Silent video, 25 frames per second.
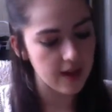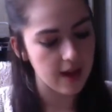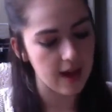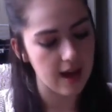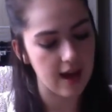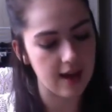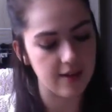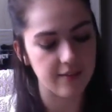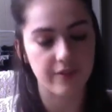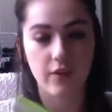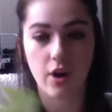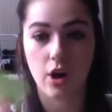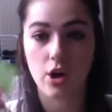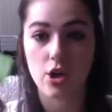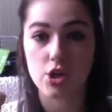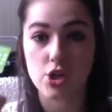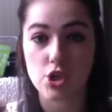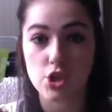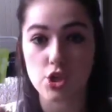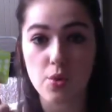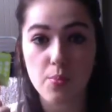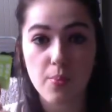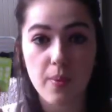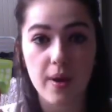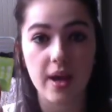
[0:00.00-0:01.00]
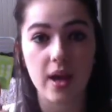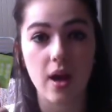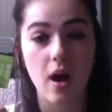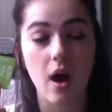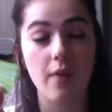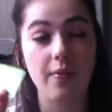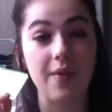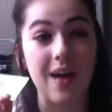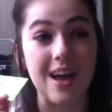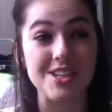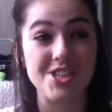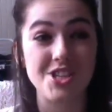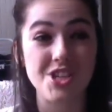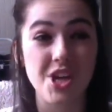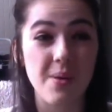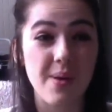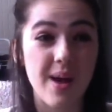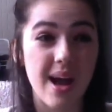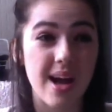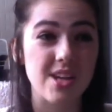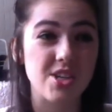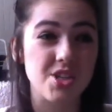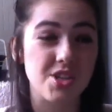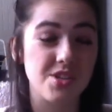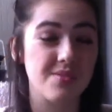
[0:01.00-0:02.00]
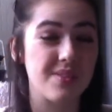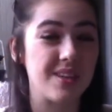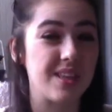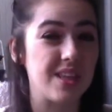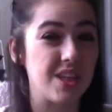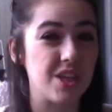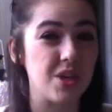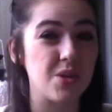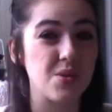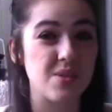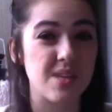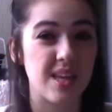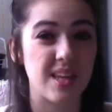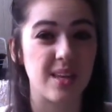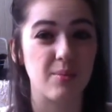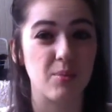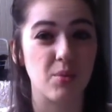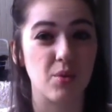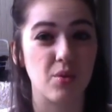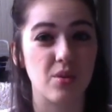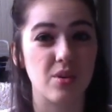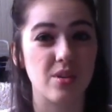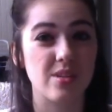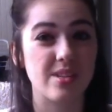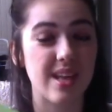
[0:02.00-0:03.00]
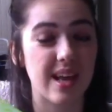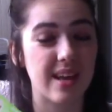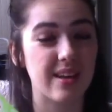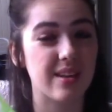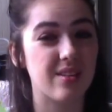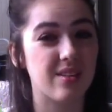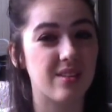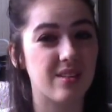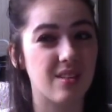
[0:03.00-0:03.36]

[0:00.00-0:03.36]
I've got a Subway card that I don't actually really use anymore because I